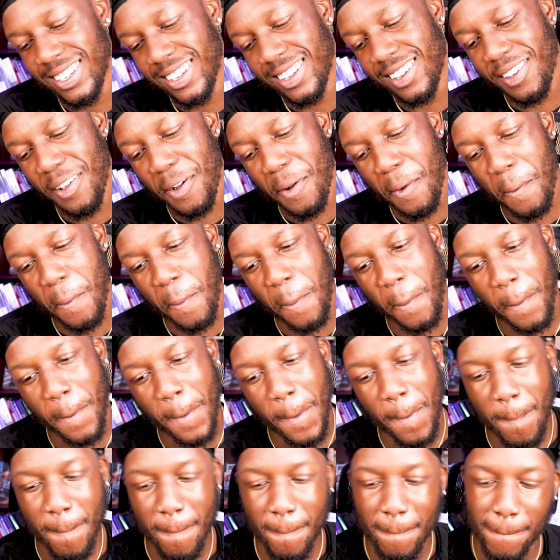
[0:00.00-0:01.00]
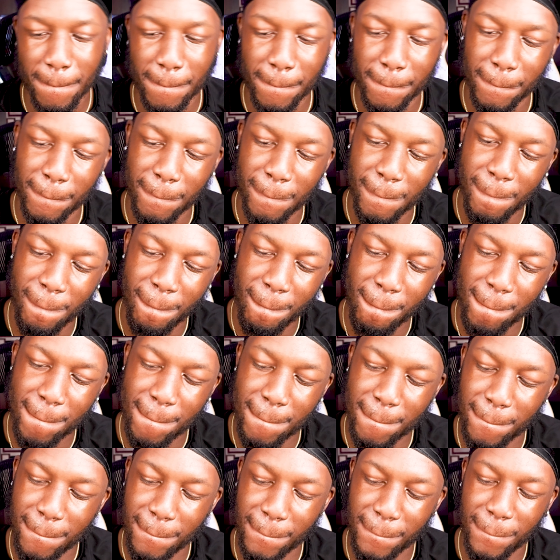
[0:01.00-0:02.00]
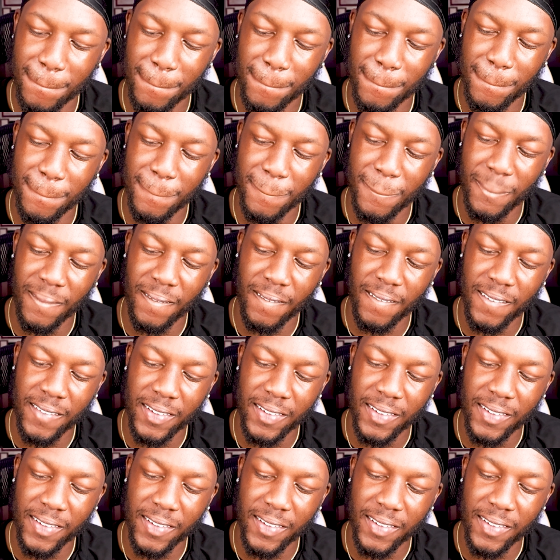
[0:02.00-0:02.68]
these guys finna be stealing guys' loops.